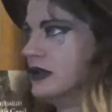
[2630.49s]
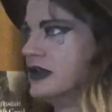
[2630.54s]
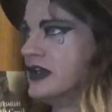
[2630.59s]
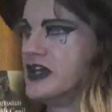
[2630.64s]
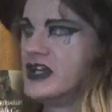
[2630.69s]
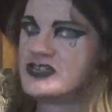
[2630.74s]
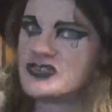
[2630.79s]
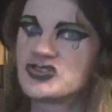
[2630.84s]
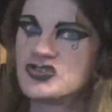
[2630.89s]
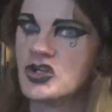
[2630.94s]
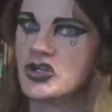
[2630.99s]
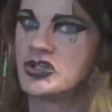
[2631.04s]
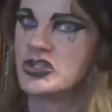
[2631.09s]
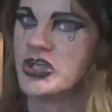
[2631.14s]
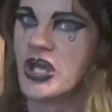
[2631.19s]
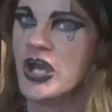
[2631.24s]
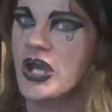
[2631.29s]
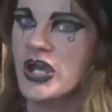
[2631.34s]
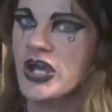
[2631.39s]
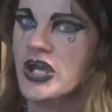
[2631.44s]
It's the
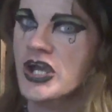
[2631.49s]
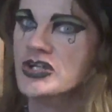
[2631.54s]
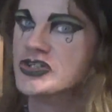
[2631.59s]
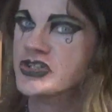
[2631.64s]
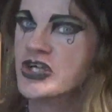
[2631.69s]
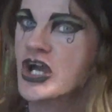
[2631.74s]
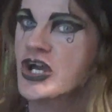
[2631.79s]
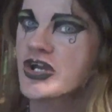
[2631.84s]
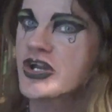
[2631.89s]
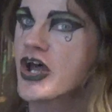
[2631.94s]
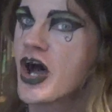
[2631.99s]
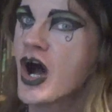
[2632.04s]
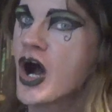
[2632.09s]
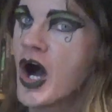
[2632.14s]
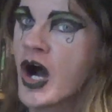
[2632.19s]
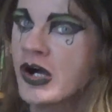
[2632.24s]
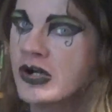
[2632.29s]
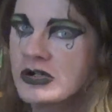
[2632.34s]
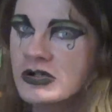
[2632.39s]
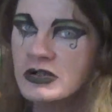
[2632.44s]
gay agenda!